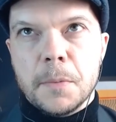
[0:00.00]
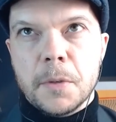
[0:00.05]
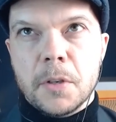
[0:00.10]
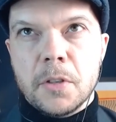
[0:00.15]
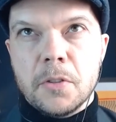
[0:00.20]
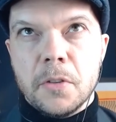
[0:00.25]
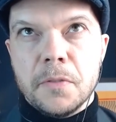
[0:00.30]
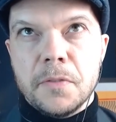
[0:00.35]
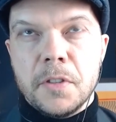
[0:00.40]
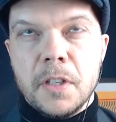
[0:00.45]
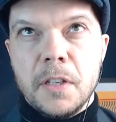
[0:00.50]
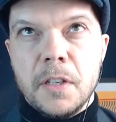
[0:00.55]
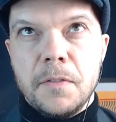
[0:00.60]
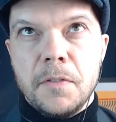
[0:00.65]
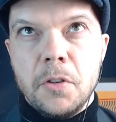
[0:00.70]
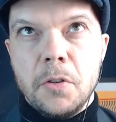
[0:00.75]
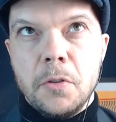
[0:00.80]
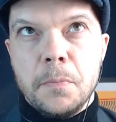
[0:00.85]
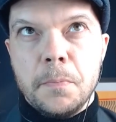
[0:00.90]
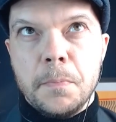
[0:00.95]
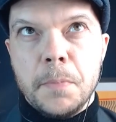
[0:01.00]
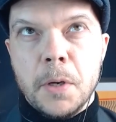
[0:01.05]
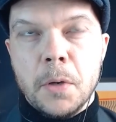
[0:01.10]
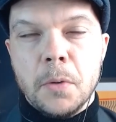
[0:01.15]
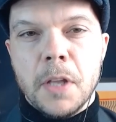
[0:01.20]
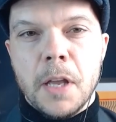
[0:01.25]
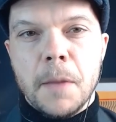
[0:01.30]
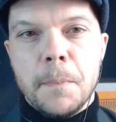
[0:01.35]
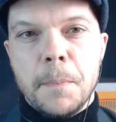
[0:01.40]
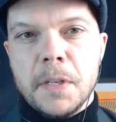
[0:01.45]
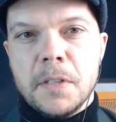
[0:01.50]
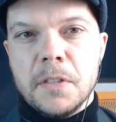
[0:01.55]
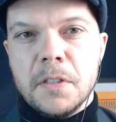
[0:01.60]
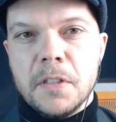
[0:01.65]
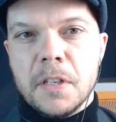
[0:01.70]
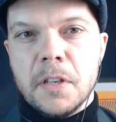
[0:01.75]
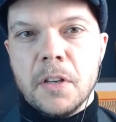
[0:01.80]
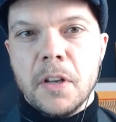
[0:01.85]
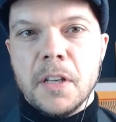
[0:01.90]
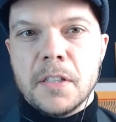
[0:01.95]
Because obviously, if you built that
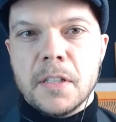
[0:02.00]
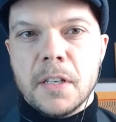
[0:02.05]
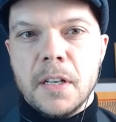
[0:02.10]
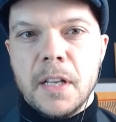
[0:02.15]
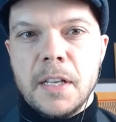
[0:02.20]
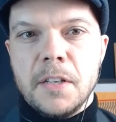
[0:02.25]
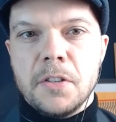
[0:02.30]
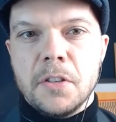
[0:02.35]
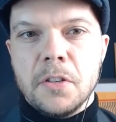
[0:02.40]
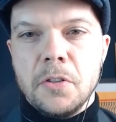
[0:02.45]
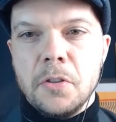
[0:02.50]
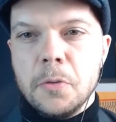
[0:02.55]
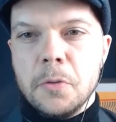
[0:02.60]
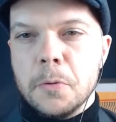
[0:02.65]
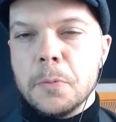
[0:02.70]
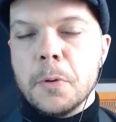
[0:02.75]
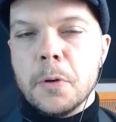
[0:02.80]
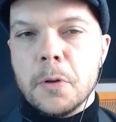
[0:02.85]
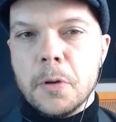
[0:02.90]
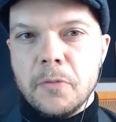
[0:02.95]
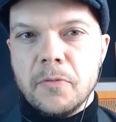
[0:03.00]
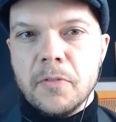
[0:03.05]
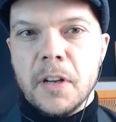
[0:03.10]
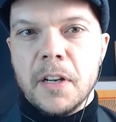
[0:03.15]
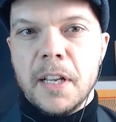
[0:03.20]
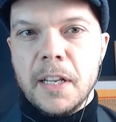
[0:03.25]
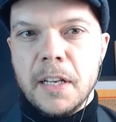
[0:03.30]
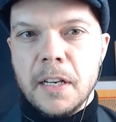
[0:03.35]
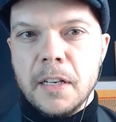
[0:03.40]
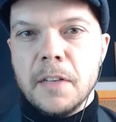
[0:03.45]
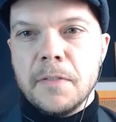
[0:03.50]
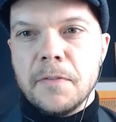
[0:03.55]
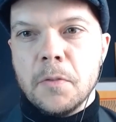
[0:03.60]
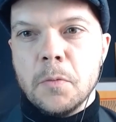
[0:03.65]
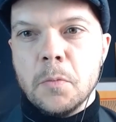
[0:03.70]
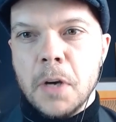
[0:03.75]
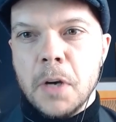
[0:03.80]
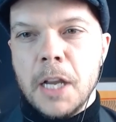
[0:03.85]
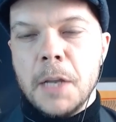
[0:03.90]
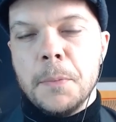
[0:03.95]
business in isolation, you would probably run it in a
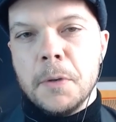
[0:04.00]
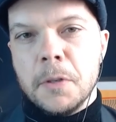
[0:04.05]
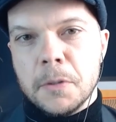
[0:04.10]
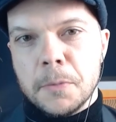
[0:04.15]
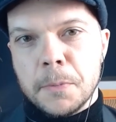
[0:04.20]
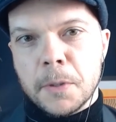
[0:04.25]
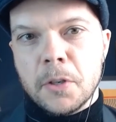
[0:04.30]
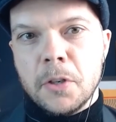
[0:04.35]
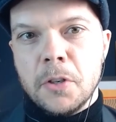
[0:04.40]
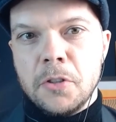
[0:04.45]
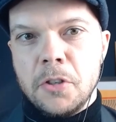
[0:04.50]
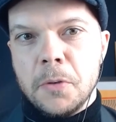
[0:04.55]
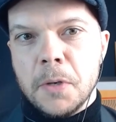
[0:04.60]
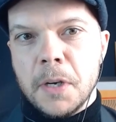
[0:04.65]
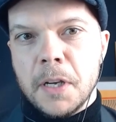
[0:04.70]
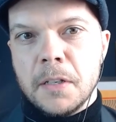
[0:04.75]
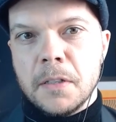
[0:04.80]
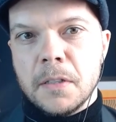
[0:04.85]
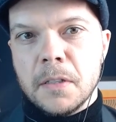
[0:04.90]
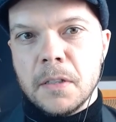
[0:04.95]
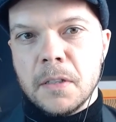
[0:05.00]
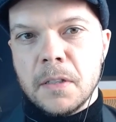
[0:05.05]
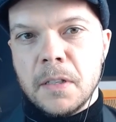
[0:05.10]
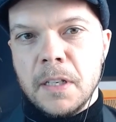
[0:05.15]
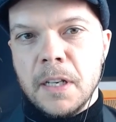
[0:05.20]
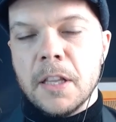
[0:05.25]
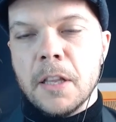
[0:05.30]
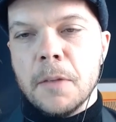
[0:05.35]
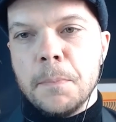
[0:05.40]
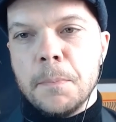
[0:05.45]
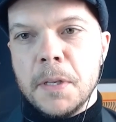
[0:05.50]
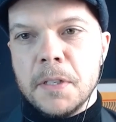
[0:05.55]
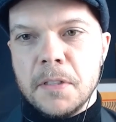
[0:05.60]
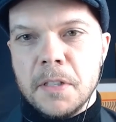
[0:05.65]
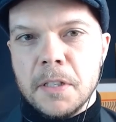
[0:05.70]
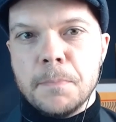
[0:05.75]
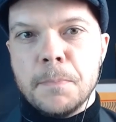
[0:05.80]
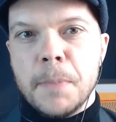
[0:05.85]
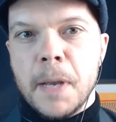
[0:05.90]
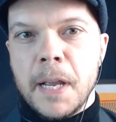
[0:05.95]
different way. But it's because you had the other
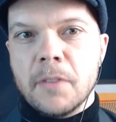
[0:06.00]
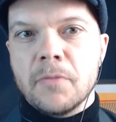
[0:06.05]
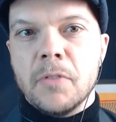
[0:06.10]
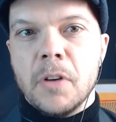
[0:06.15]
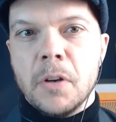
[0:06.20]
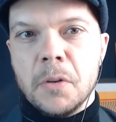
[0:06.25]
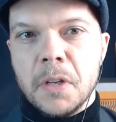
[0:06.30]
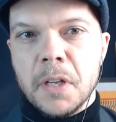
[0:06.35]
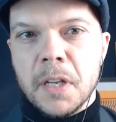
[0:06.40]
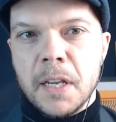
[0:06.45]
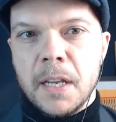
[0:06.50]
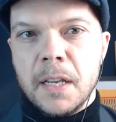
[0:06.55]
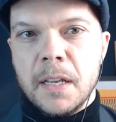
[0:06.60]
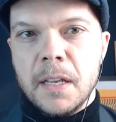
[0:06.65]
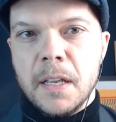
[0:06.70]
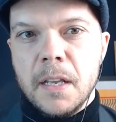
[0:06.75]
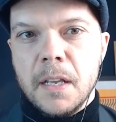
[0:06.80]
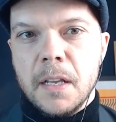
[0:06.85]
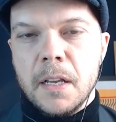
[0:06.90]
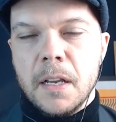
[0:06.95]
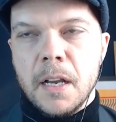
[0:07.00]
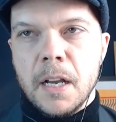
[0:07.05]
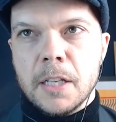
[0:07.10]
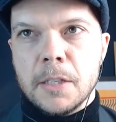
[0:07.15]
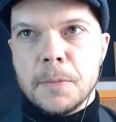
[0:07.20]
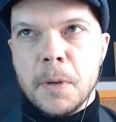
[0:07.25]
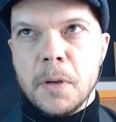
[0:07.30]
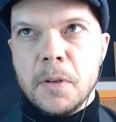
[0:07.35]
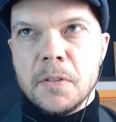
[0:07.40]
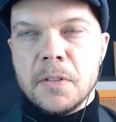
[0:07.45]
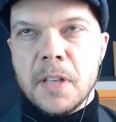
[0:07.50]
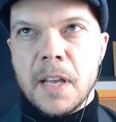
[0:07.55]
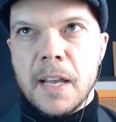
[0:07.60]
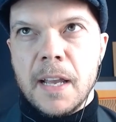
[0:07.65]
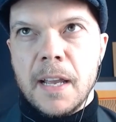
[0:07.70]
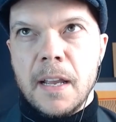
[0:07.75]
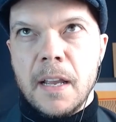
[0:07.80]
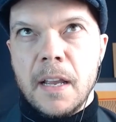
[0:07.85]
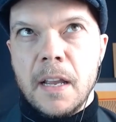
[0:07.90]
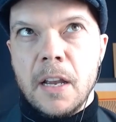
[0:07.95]
business bankrolling it. I suppose that
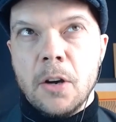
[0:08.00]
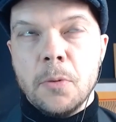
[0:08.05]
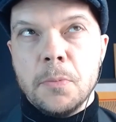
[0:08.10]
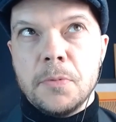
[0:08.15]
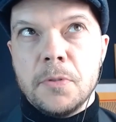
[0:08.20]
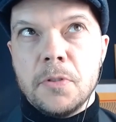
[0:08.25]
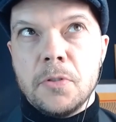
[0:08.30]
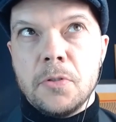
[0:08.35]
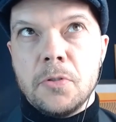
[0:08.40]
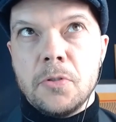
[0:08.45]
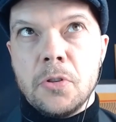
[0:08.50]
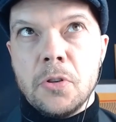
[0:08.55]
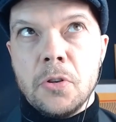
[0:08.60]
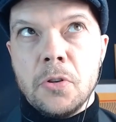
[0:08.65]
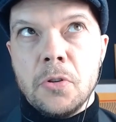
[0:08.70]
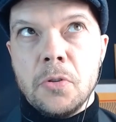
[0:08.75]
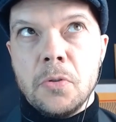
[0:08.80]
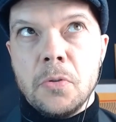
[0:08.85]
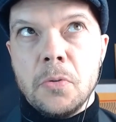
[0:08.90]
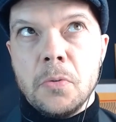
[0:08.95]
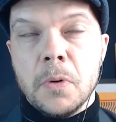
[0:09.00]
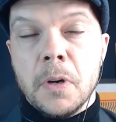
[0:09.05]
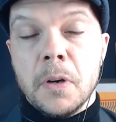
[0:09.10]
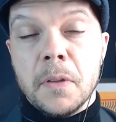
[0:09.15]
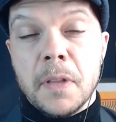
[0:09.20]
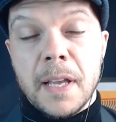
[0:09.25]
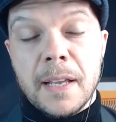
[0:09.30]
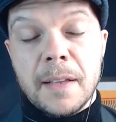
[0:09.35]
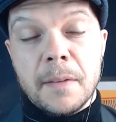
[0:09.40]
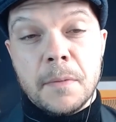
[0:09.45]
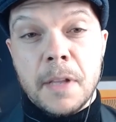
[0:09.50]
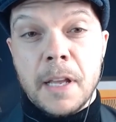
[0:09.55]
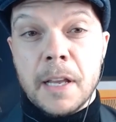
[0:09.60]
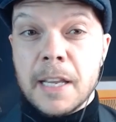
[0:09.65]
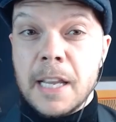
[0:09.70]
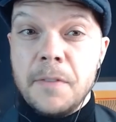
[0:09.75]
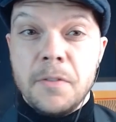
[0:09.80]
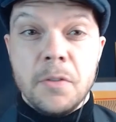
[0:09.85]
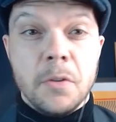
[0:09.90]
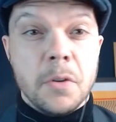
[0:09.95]
helped to well, that that
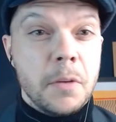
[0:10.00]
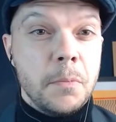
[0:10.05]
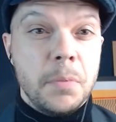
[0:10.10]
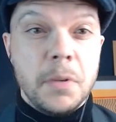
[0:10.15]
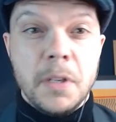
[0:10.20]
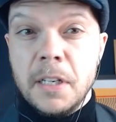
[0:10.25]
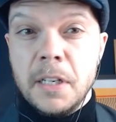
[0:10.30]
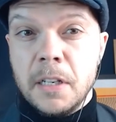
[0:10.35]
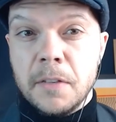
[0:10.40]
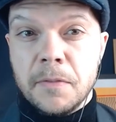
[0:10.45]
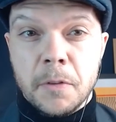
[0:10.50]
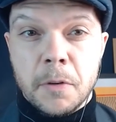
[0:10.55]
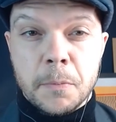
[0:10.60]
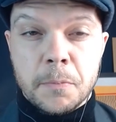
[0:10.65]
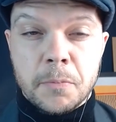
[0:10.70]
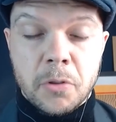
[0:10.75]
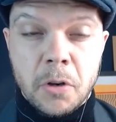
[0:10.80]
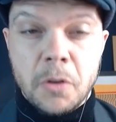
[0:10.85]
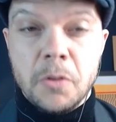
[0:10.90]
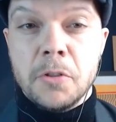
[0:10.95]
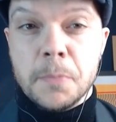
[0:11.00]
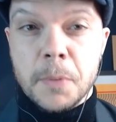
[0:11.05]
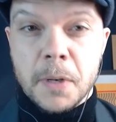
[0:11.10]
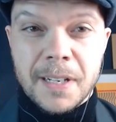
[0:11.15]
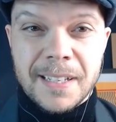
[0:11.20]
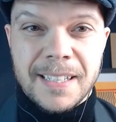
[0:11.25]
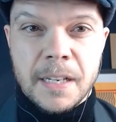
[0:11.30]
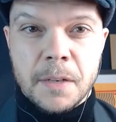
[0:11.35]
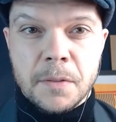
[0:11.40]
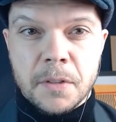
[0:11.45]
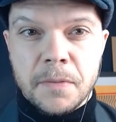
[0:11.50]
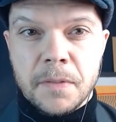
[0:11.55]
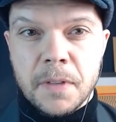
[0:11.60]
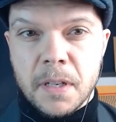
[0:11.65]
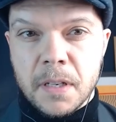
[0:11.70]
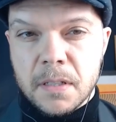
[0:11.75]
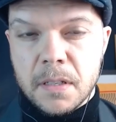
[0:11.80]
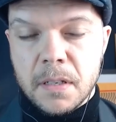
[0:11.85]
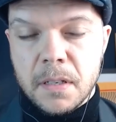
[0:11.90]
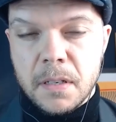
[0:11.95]
gave you a completely different approach by the sounds of
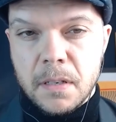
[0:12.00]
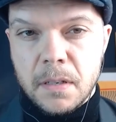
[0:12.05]
things.